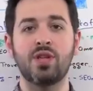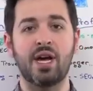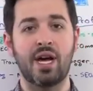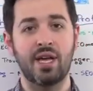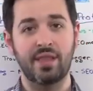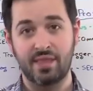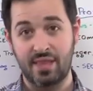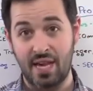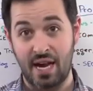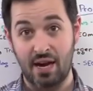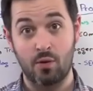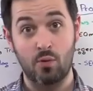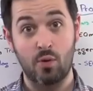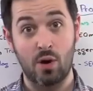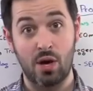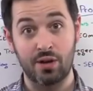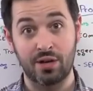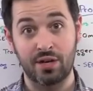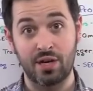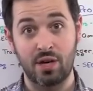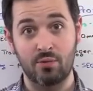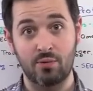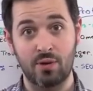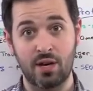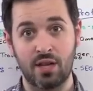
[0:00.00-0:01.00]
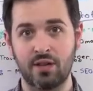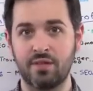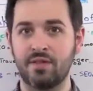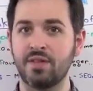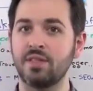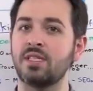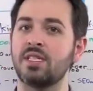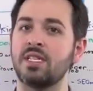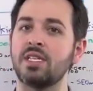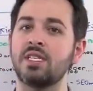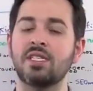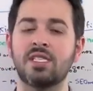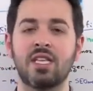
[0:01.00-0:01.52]
that quality and
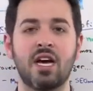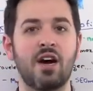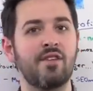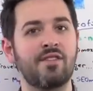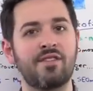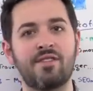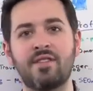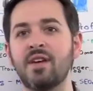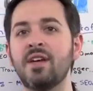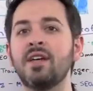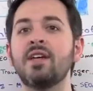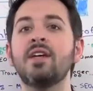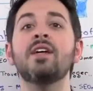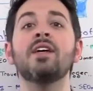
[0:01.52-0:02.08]
relevancy stuff.